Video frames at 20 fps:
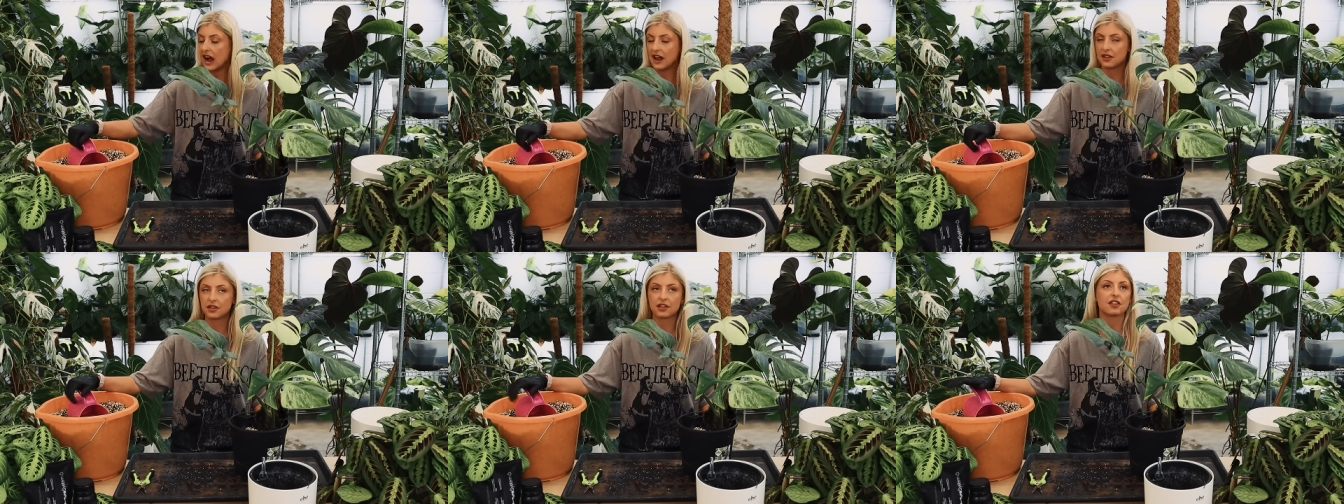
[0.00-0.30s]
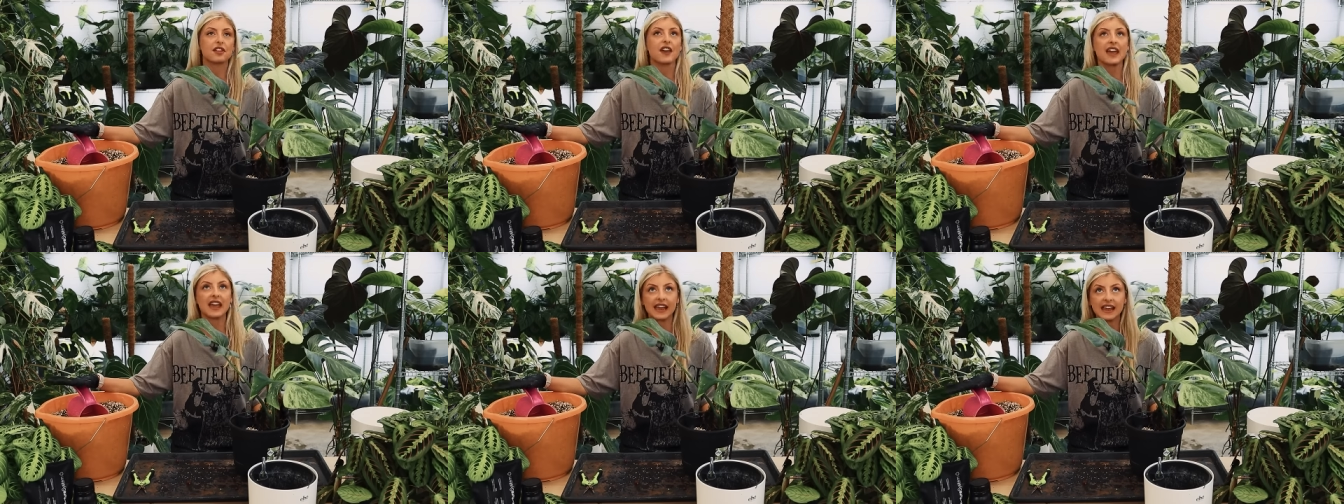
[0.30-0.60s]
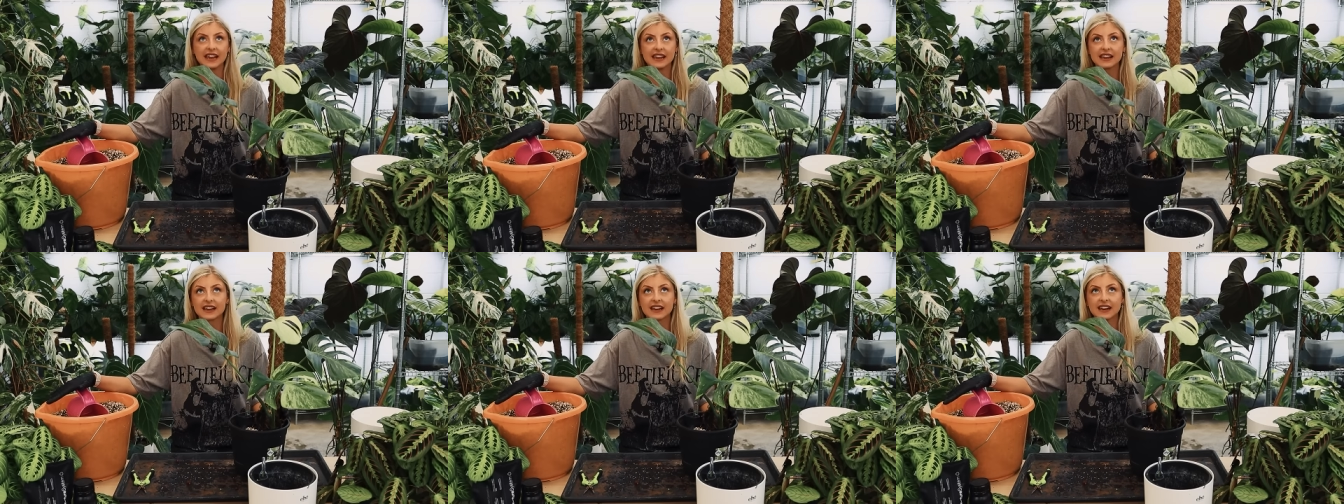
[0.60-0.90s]
I
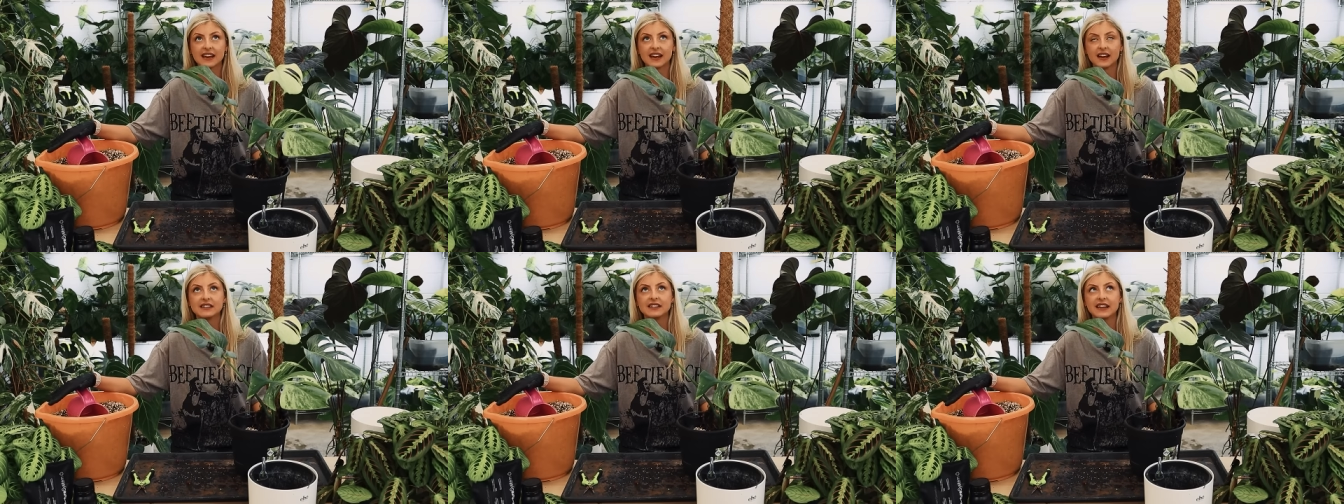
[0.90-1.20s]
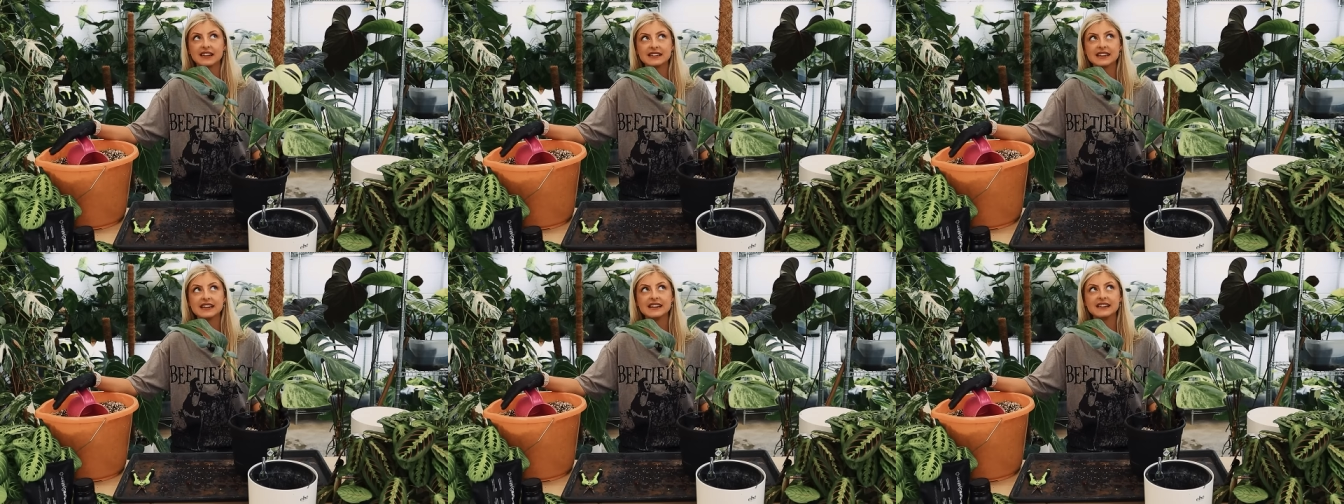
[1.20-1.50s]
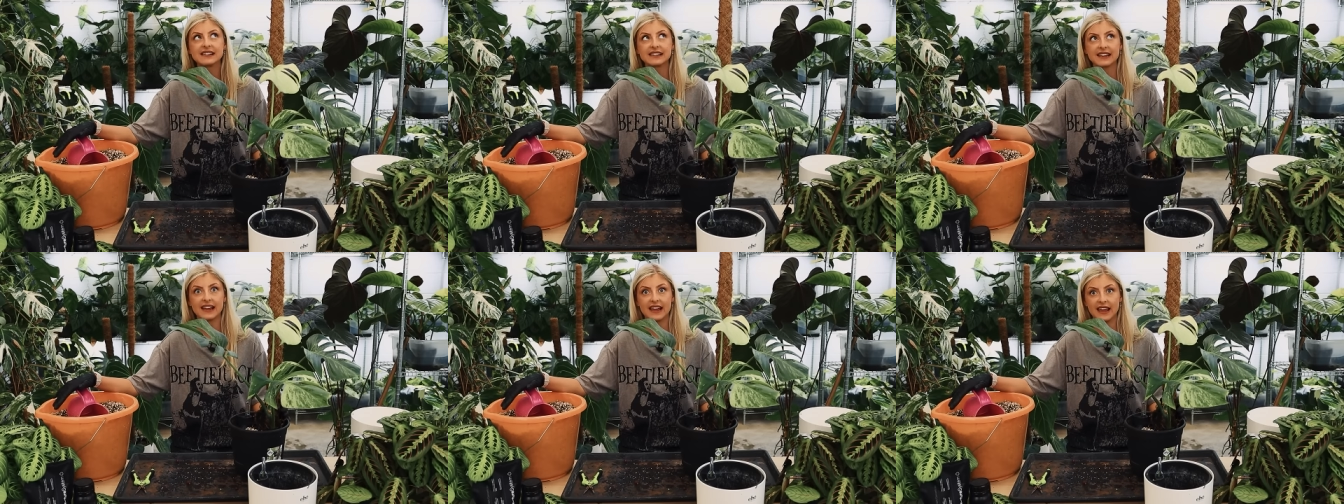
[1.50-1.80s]
think, did
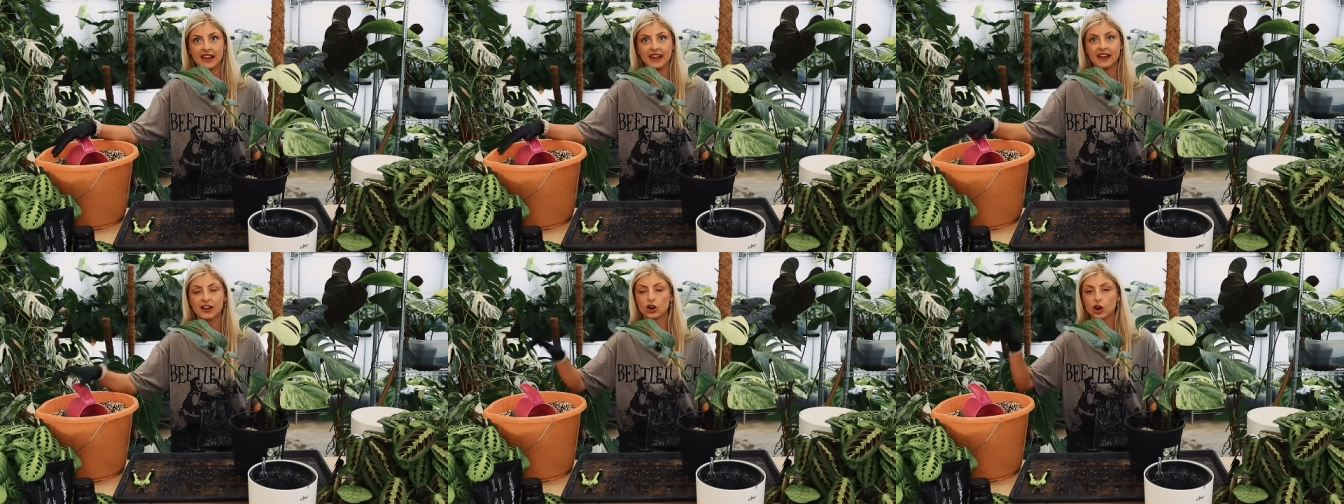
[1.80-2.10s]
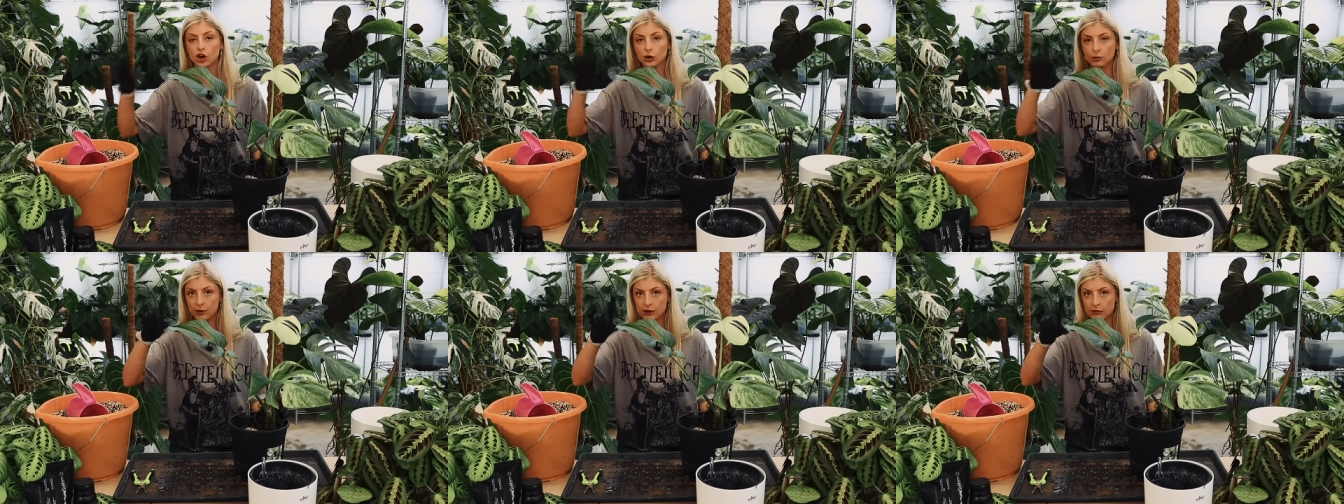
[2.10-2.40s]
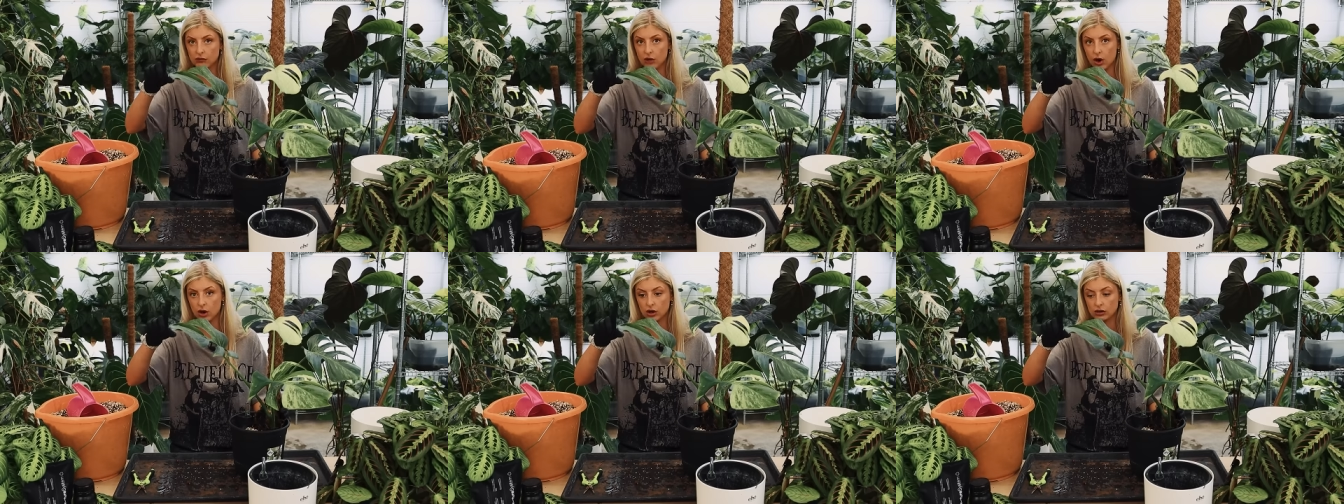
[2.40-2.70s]
he say, could
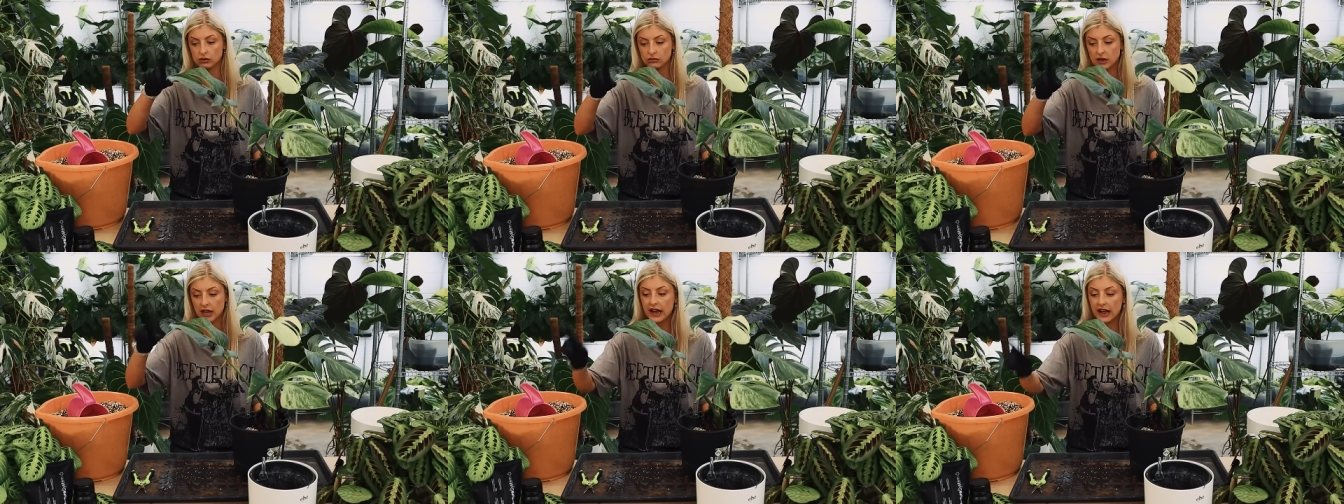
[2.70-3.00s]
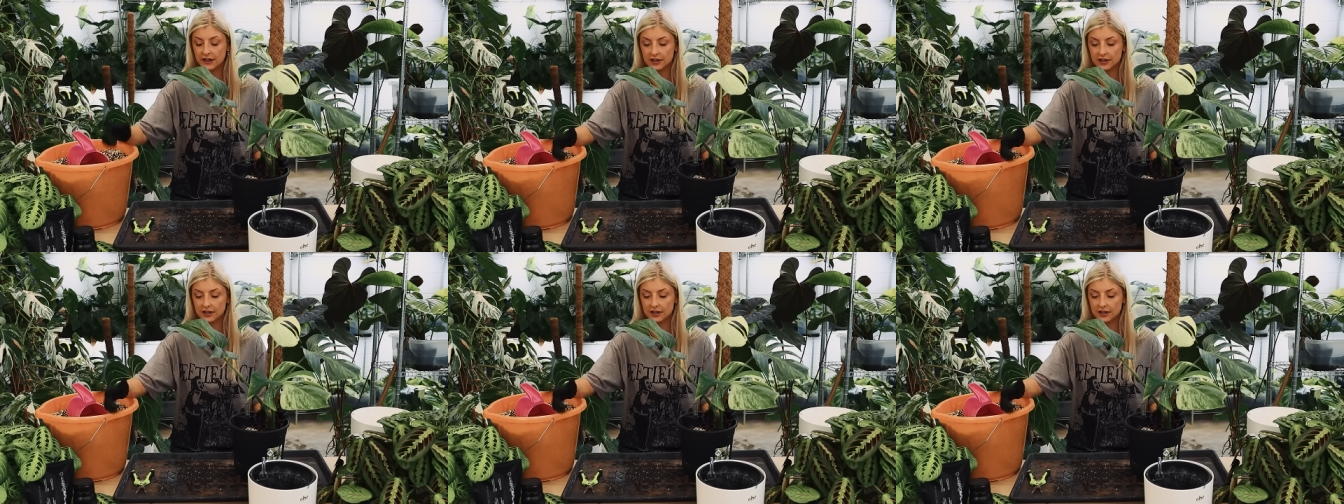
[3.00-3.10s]
be wrong,